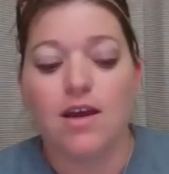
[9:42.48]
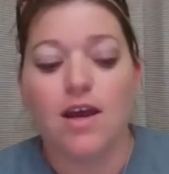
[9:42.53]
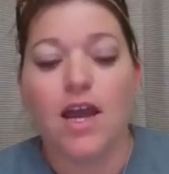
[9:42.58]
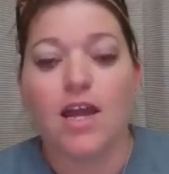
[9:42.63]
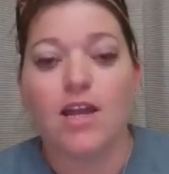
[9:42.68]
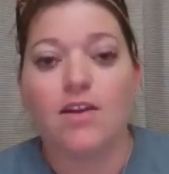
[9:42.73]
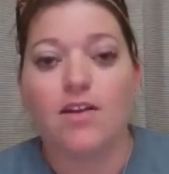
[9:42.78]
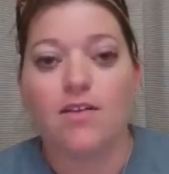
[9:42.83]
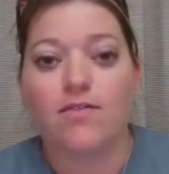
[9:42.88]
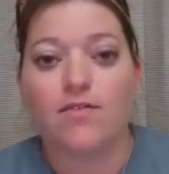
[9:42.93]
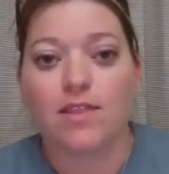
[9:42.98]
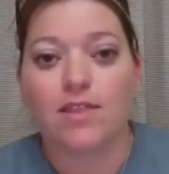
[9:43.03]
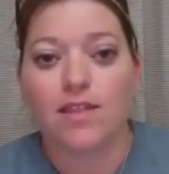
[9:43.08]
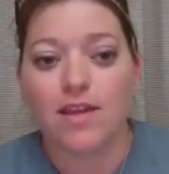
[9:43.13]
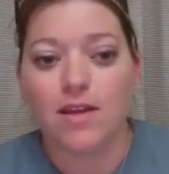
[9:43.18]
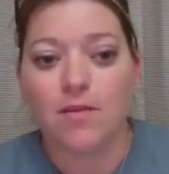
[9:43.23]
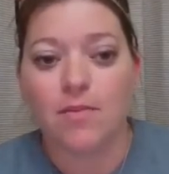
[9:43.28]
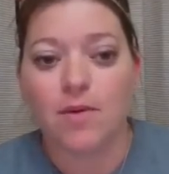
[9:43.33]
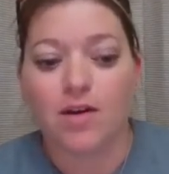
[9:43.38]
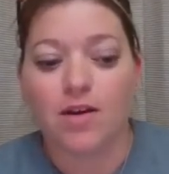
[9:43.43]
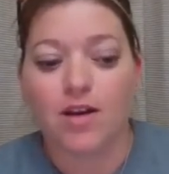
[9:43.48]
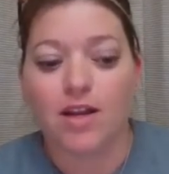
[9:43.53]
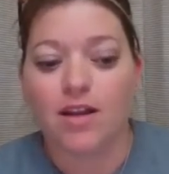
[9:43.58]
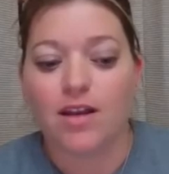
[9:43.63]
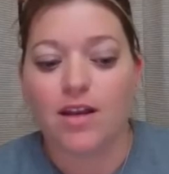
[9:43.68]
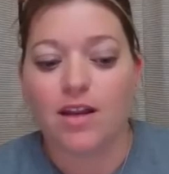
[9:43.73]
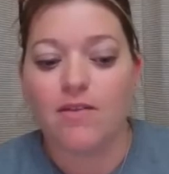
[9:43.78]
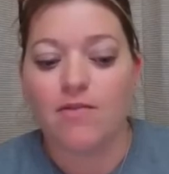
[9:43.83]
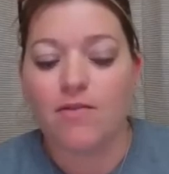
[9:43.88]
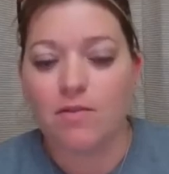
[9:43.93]
And you have to think about
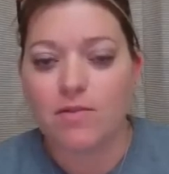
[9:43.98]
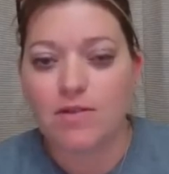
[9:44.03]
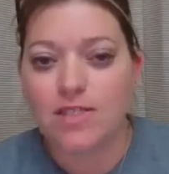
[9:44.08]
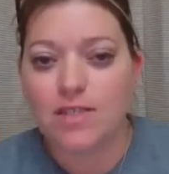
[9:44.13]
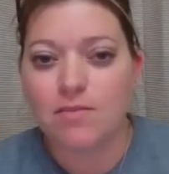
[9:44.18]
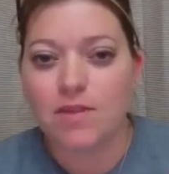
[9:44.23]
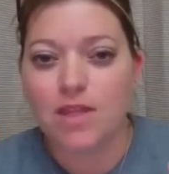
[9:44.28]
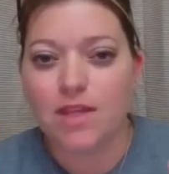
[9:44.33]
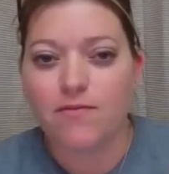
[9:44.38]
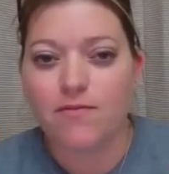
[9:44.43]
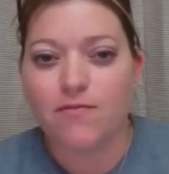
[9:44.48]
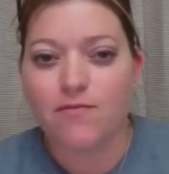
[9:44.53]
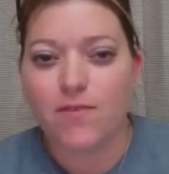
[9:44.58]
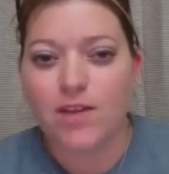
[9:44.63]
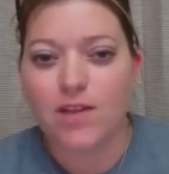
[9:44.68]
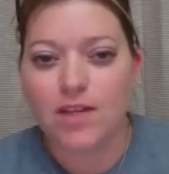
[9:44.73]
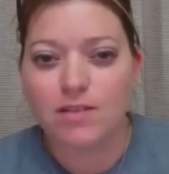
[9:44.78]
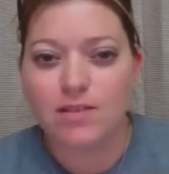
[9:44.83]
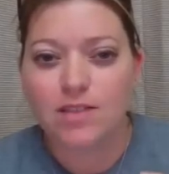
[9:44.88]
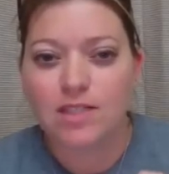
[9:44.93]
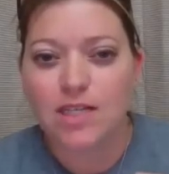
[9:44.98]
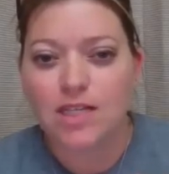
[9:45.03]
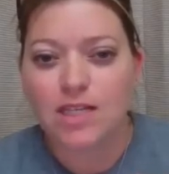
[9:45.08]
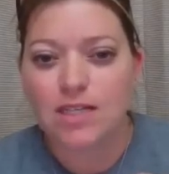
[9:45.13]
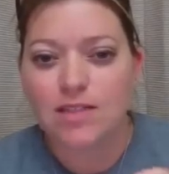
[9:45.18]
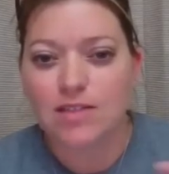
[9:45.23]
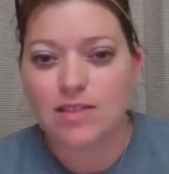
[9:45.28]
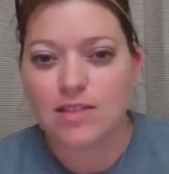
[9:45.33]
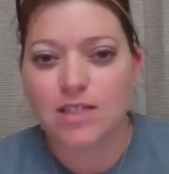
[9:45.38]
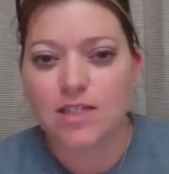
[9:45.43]
it, even when something feels like
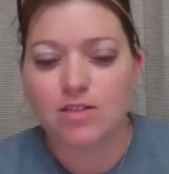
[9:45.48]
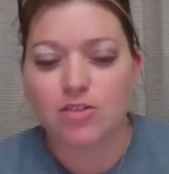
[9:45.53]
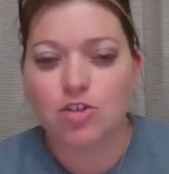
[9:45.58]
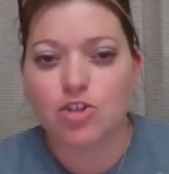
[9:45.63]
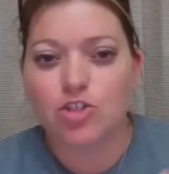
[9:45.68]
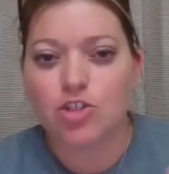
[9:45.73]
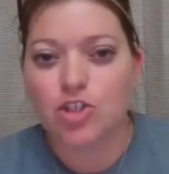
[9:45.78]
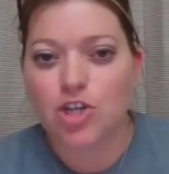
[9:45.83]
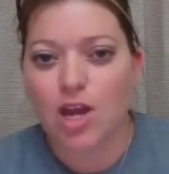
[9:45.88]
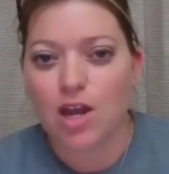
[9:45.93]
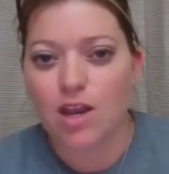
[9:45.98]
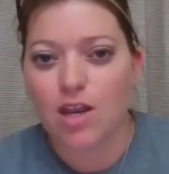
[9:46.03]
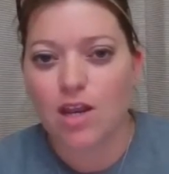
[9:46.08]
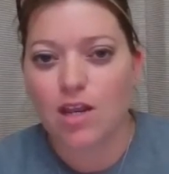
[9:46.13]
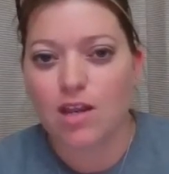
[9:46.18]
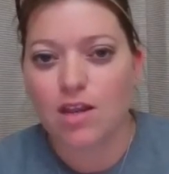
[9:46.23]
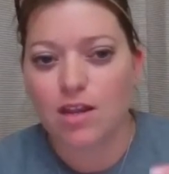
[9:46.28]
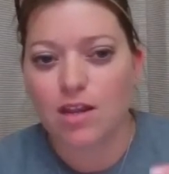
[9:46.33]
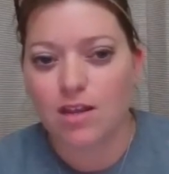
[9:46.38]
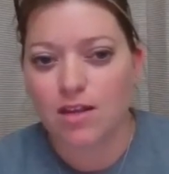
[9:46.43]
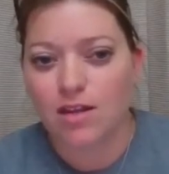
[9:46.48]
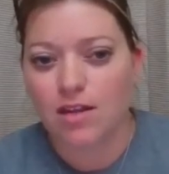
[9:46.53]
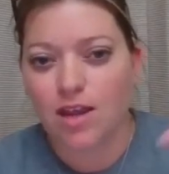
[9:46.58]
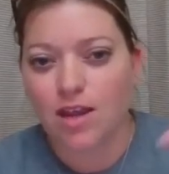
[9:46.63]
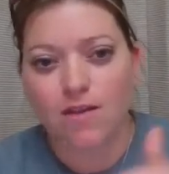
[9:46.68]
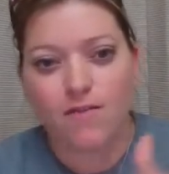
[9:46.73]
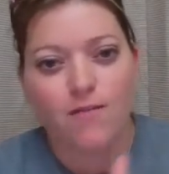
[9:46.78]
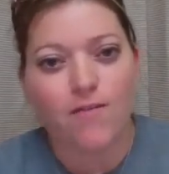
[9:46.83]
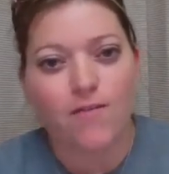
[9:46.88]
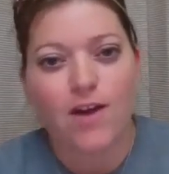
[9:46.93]
it's sealed shut,
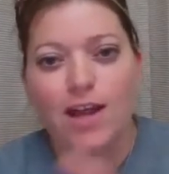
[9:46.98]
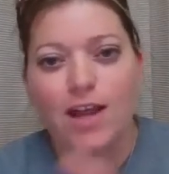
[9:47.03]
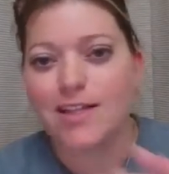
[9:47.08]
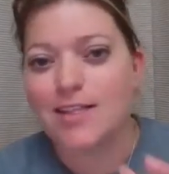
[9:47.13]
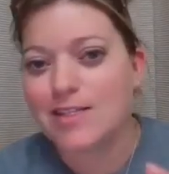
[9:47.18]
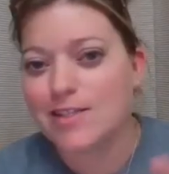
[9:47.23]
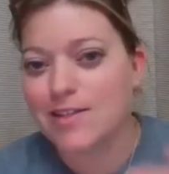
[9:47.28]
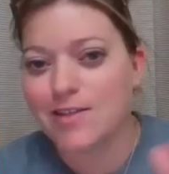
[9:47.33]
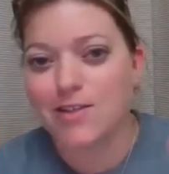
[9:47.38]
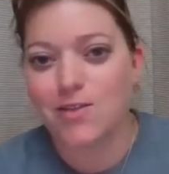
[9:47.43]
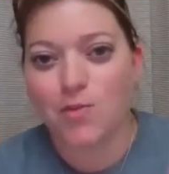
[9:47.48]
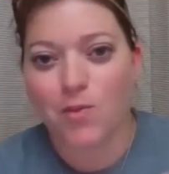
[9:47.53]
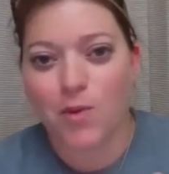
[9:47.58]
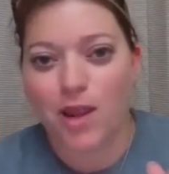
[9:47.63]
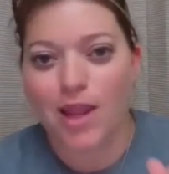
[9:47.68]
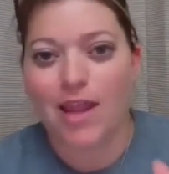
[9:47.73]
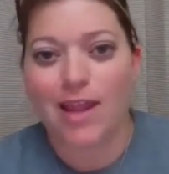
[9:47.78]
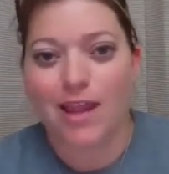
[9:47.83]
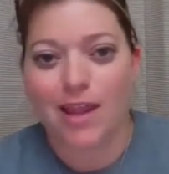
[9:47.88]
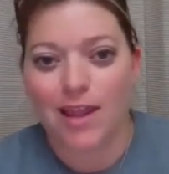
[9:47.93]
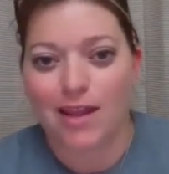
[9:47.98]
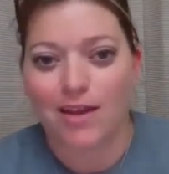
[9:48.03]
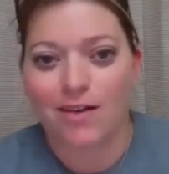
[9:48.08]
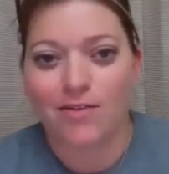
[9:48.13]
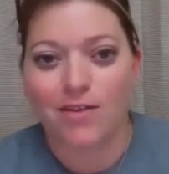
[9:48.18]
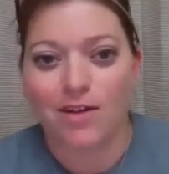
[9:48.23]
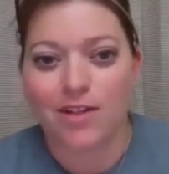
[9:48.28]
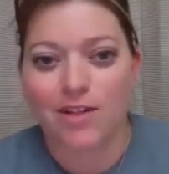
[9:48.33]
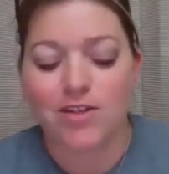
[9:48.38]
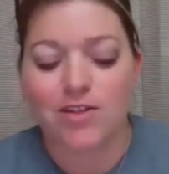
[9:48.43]
it finds its way in,
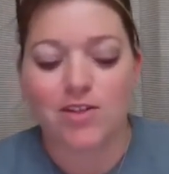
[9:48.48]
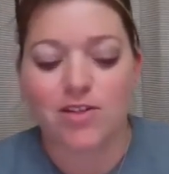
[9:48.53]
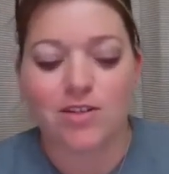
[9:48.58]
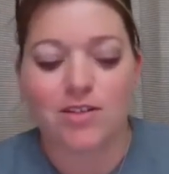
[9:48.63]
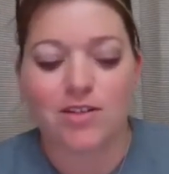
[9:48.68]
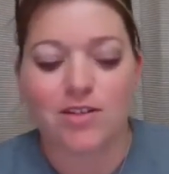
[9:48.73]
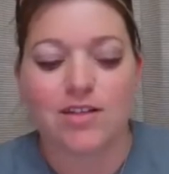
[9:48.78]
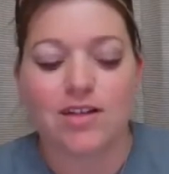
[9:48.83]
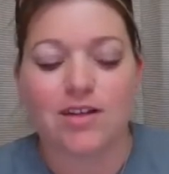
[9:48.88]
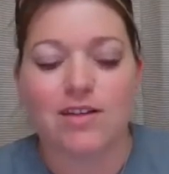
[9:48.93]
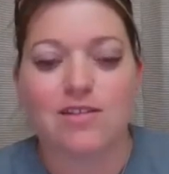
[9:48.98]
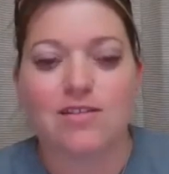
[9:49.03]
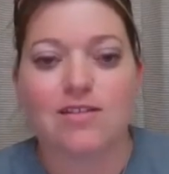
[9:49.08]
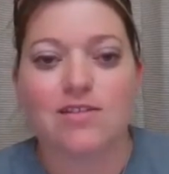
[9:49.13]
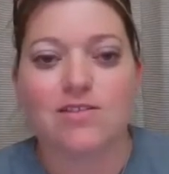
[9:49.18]
right? The dirt and the dust.